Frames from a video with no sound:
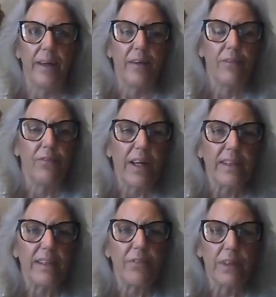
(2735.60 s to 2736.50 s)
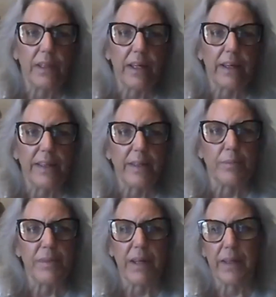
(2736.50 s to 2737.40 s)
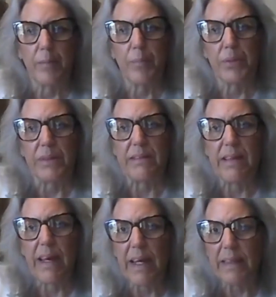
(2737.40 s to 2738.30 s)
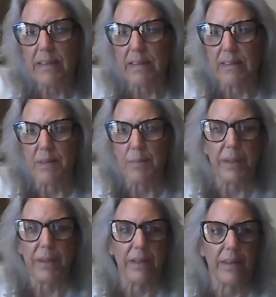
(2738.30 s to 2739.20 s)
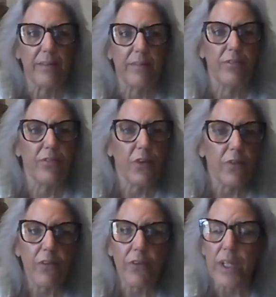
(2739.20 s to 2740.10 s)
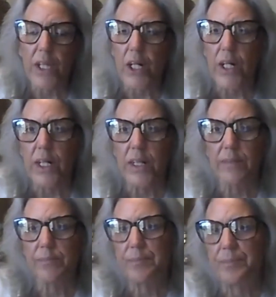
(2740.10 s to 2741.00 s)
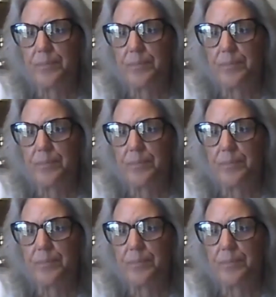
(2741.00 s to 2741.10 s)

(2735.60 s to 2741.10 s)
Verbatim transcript: I finally feel like I am done pretending to be further along